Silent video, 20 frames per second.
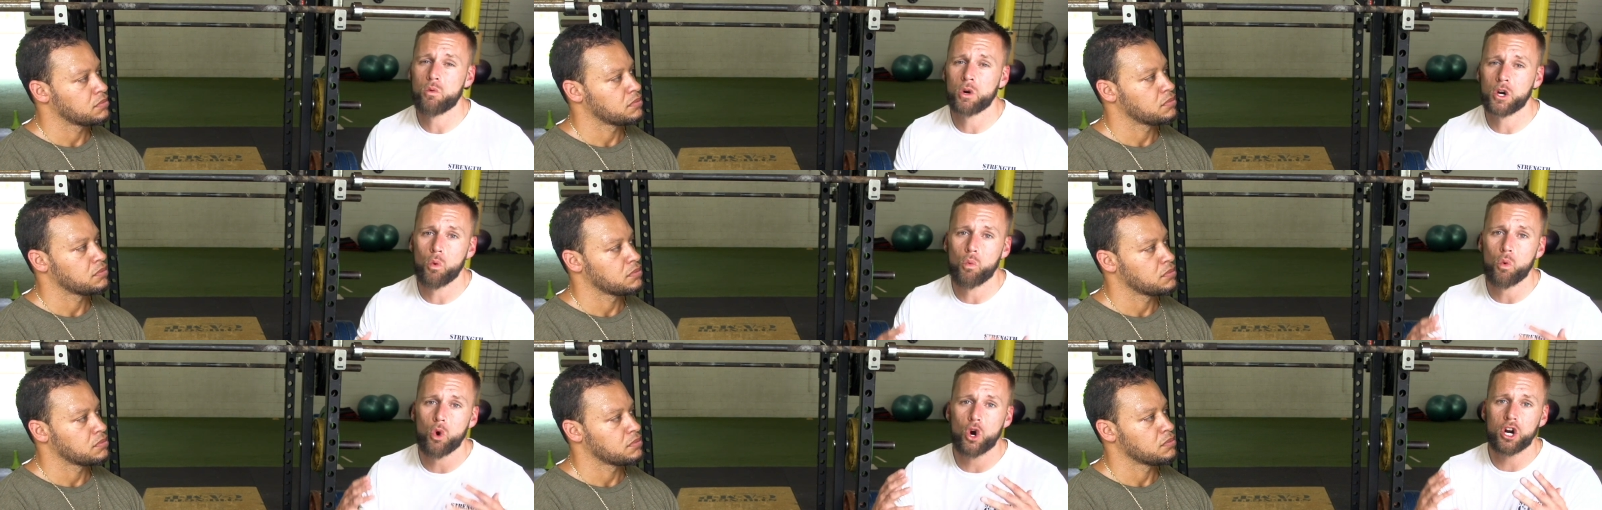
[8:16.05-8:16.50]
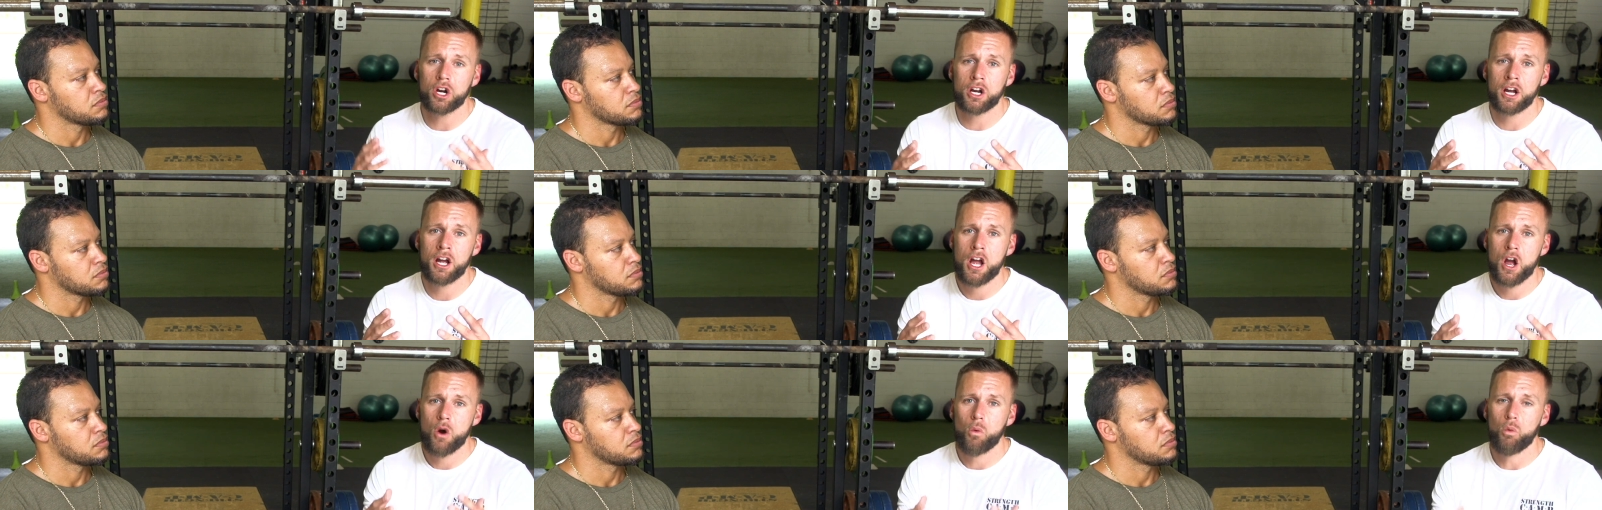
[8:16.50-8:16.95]
Speaker 1: We want to
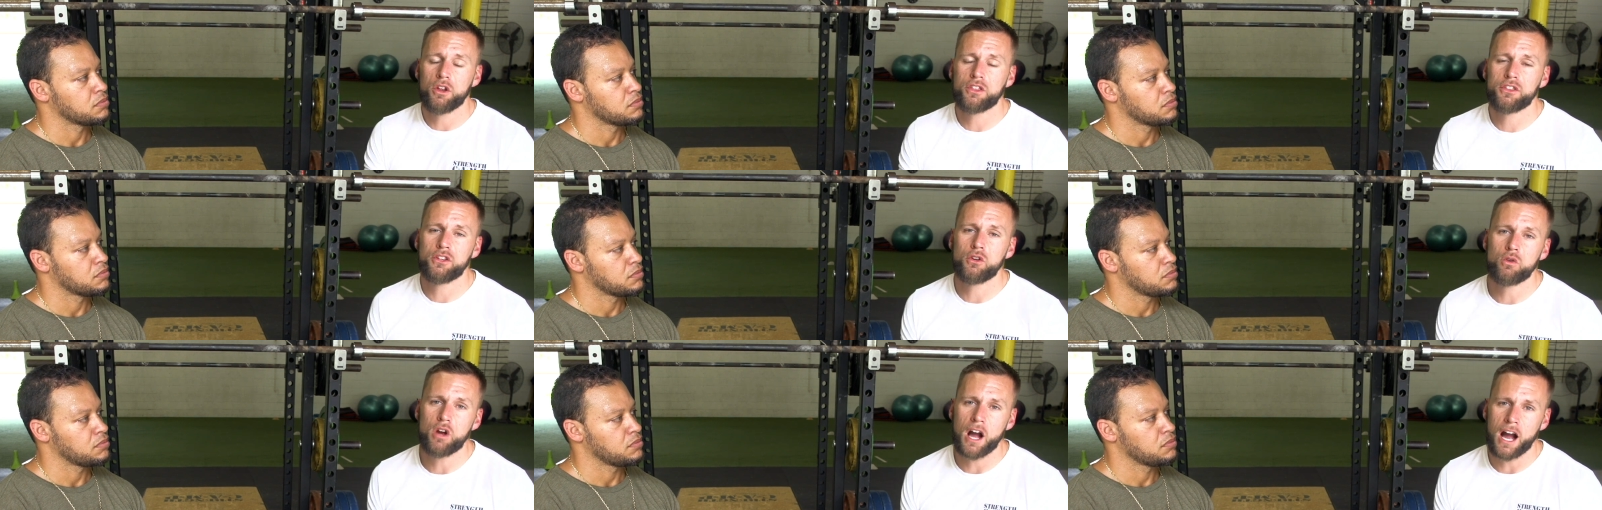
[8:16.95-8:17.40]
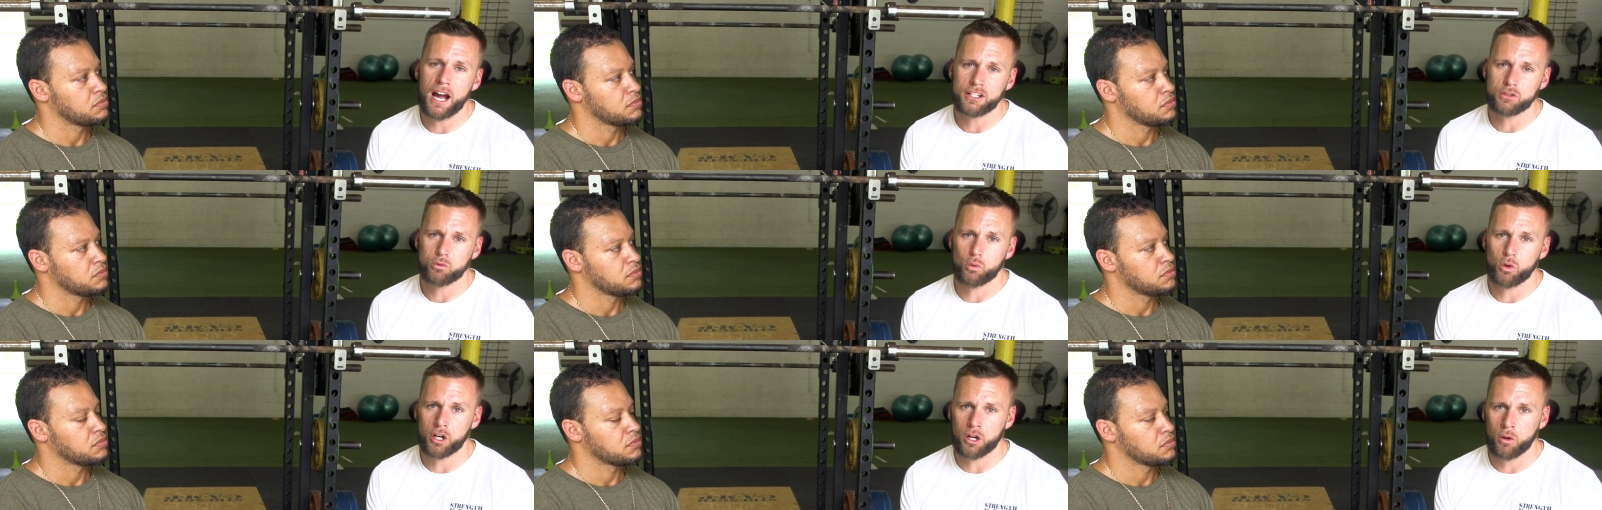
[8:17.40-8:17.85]
work with you
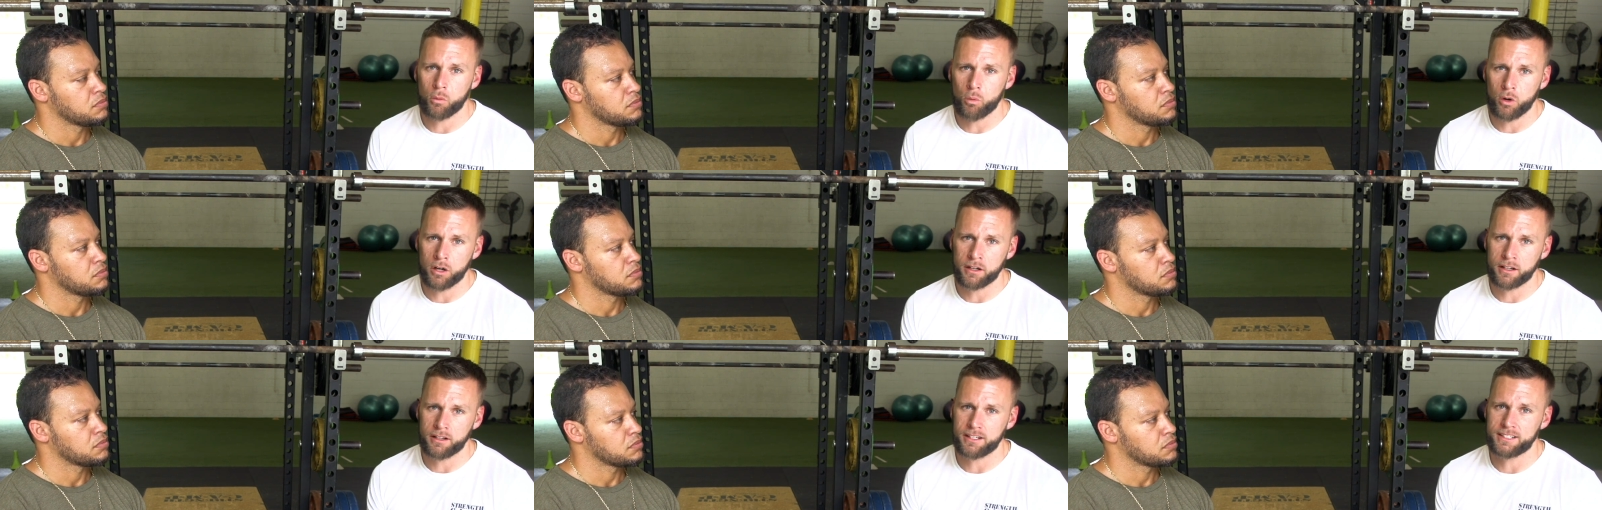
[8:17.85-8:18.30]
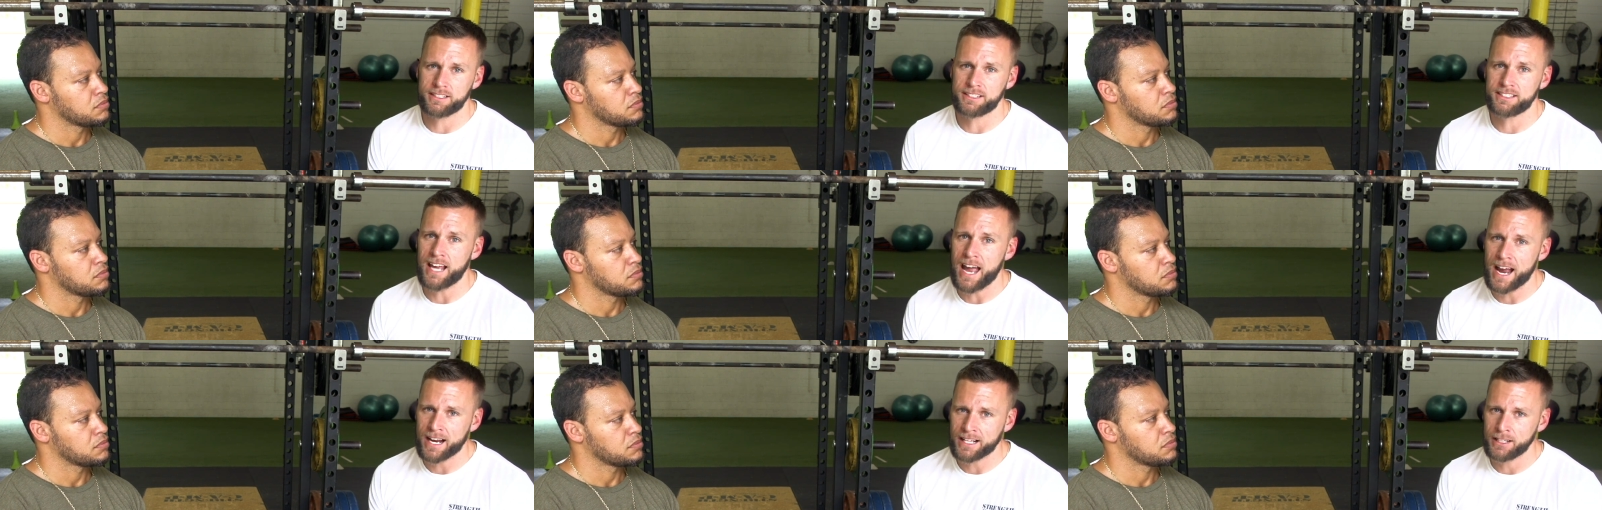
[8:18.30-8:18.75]
guys one on one
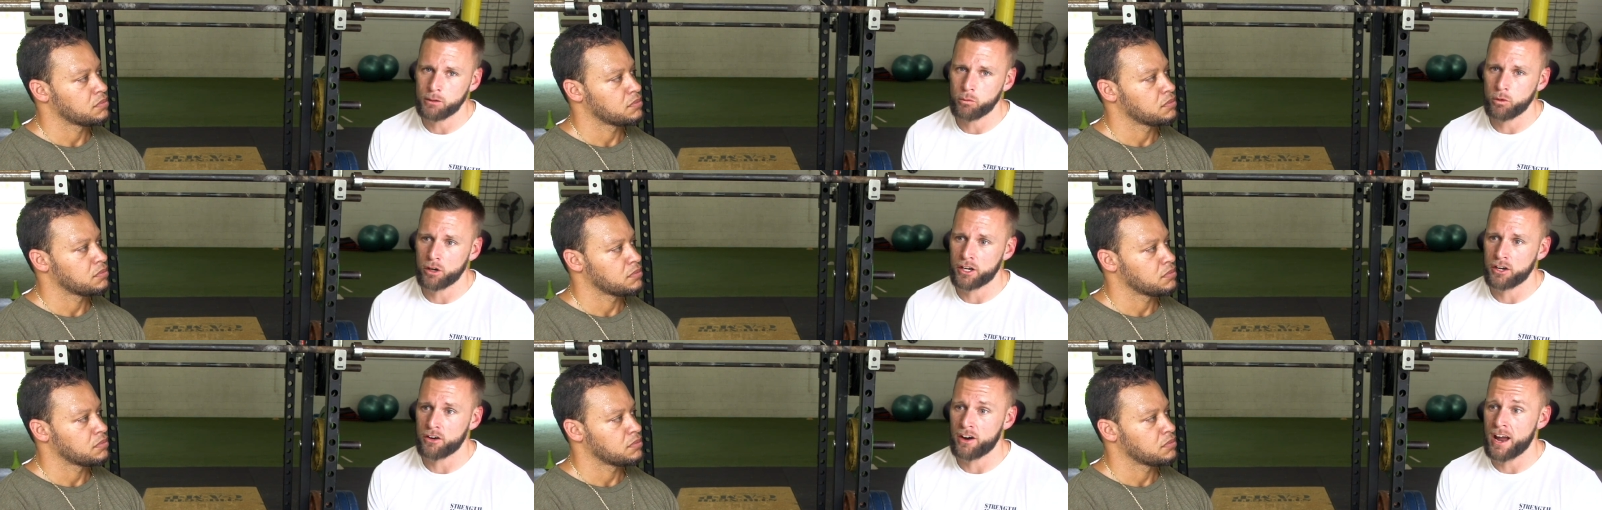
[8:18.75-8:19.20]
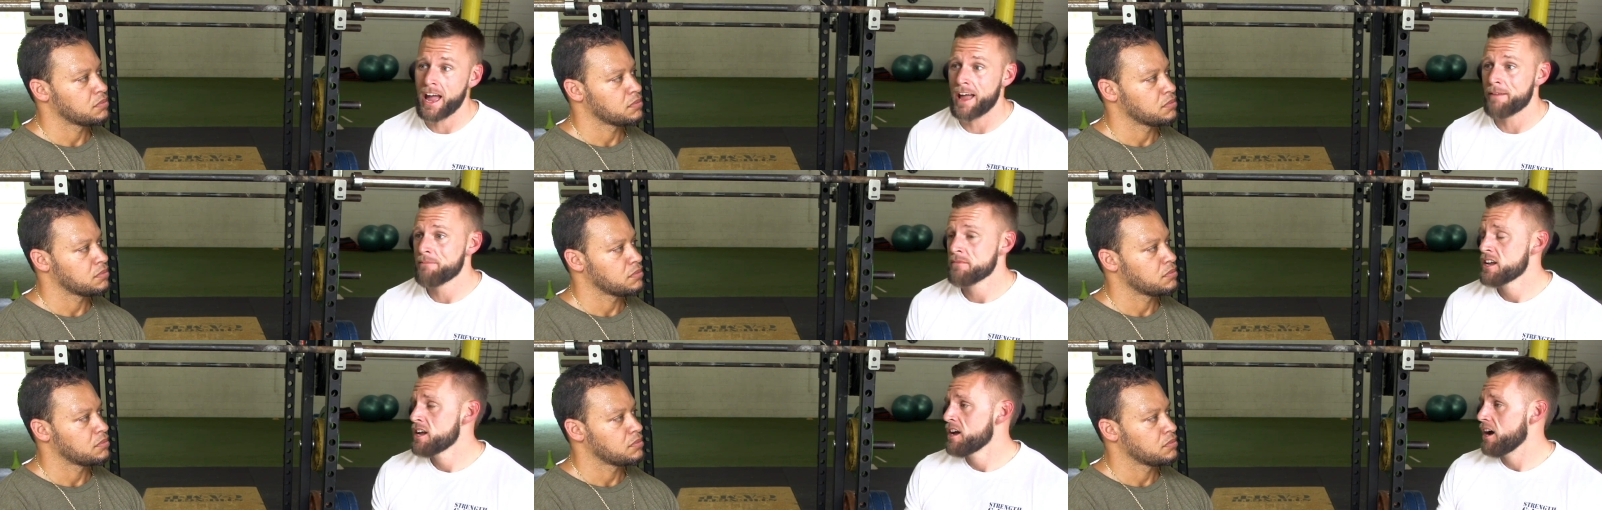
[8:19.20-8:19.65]
exactly where you're
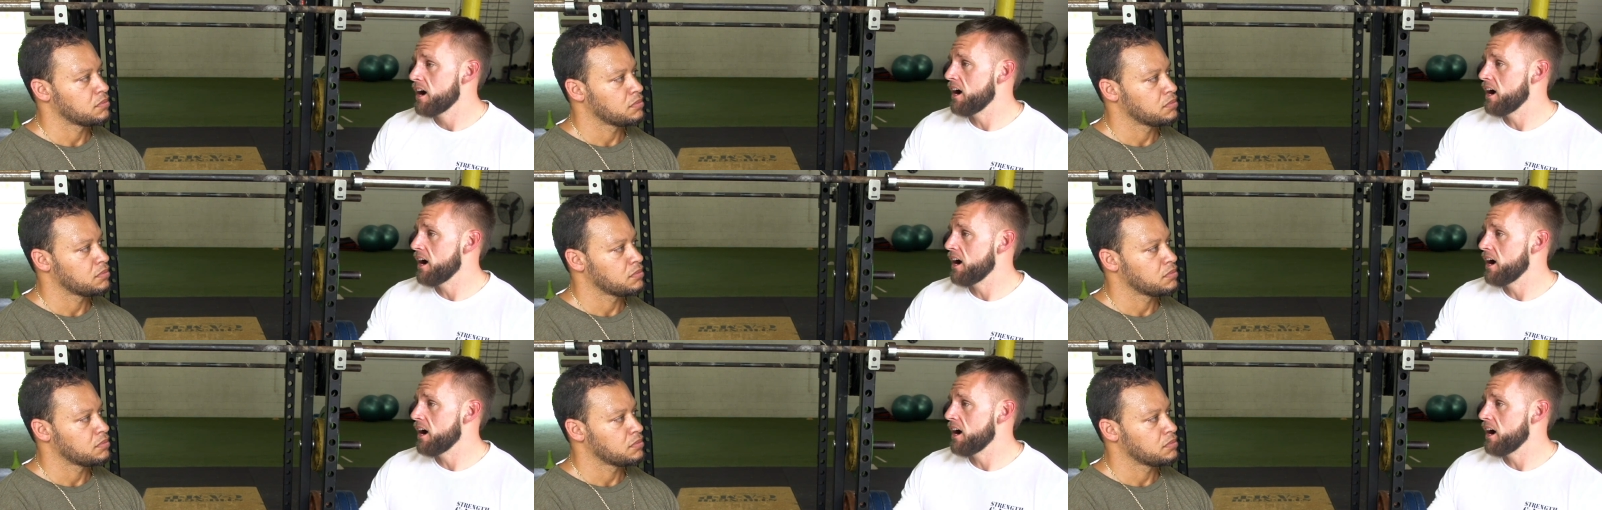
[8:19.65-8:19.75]
at.